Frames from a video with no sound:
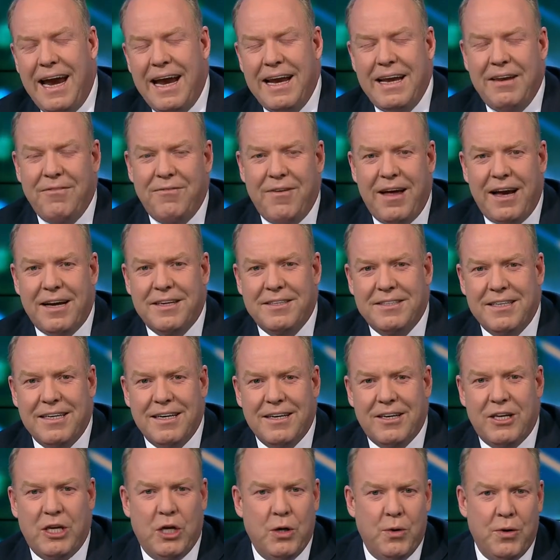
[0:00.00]
anti
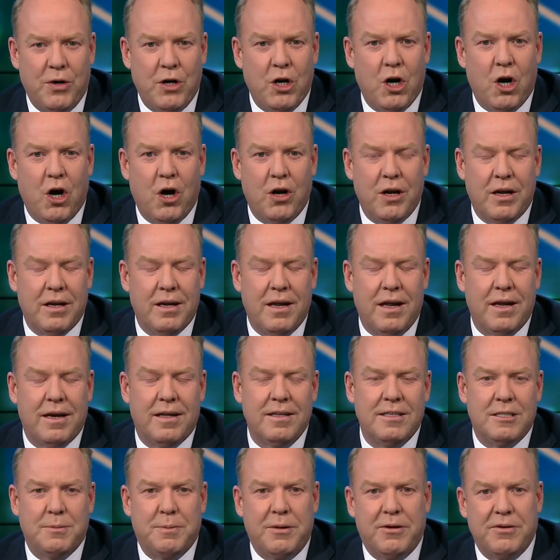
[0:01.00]
vaxxer, QAnon, and, and
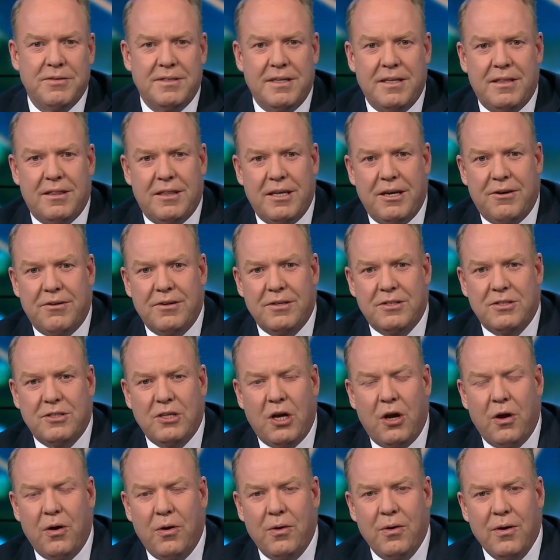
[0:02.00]
conspiracy theorists
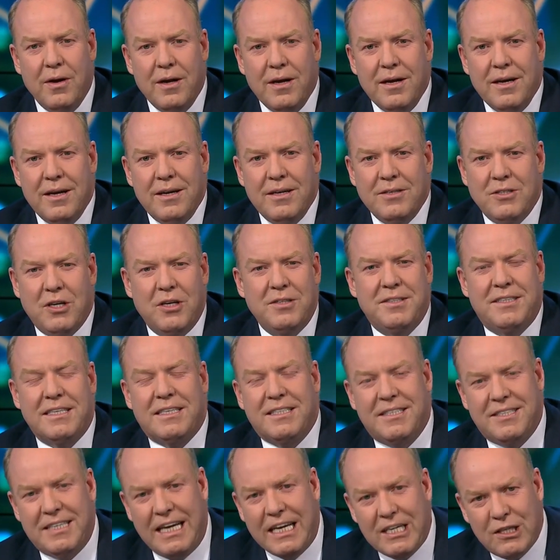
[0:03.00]
so, so
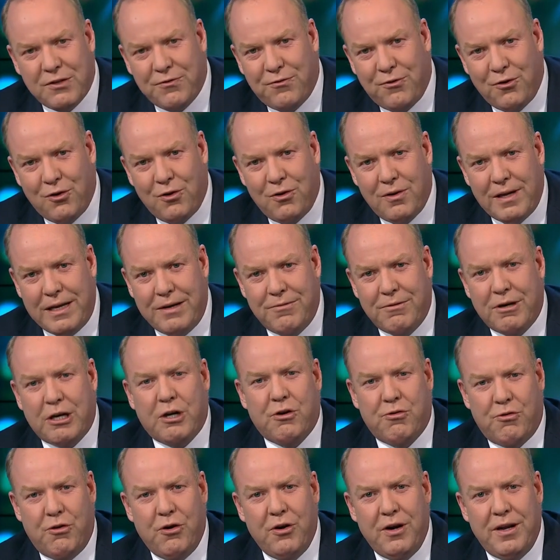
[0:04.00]
successful in
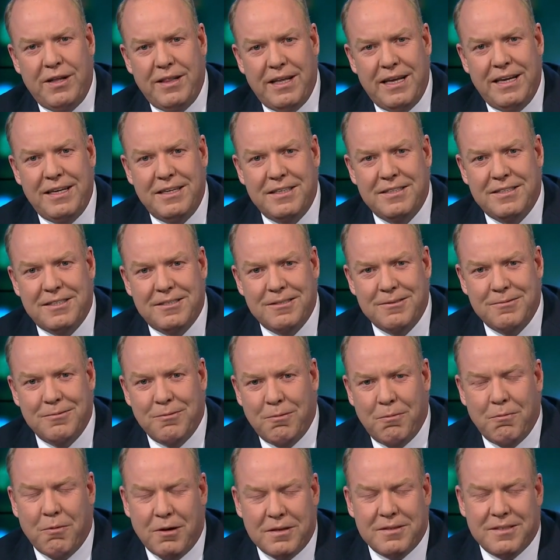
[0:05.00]
recruiting these,
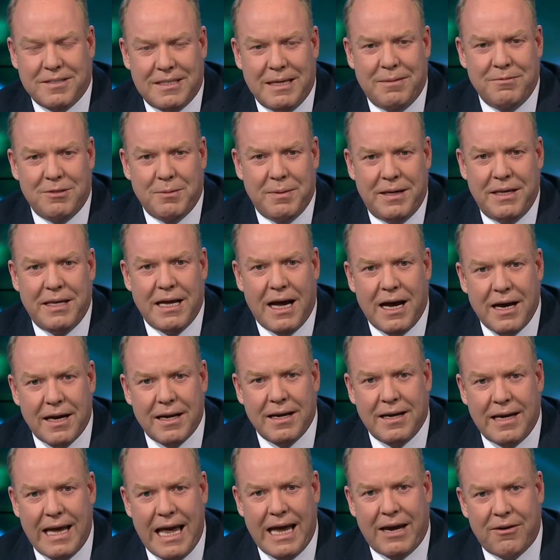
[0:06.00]
what seems to be
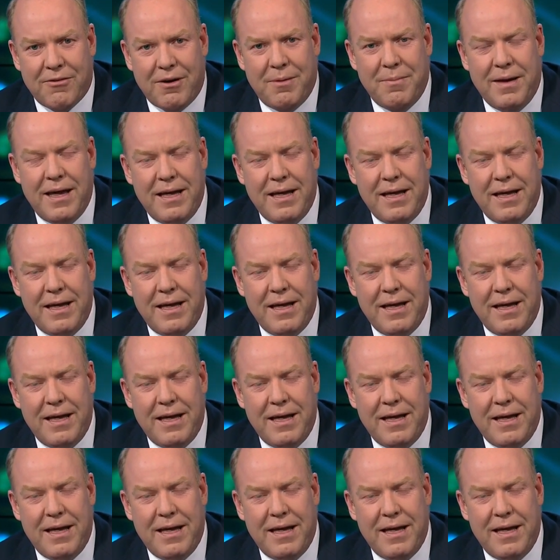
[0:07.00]
young, angry